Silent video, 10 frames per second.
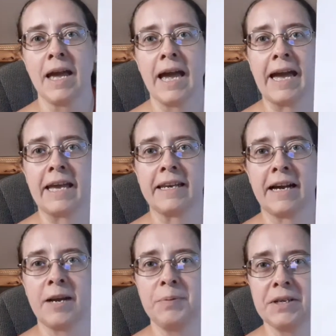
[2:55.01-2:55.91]
And
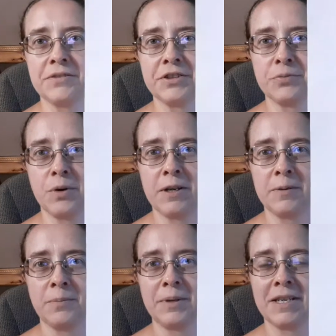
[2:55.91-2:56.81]
I picked this
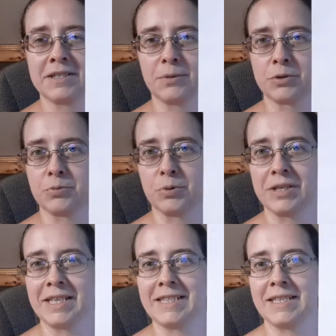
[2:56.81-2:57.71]
one because it was really
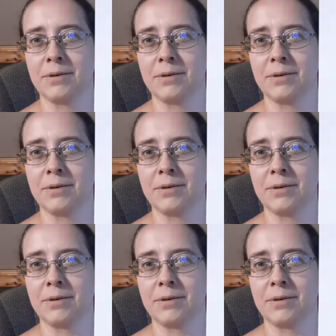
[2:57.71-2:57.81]
easy.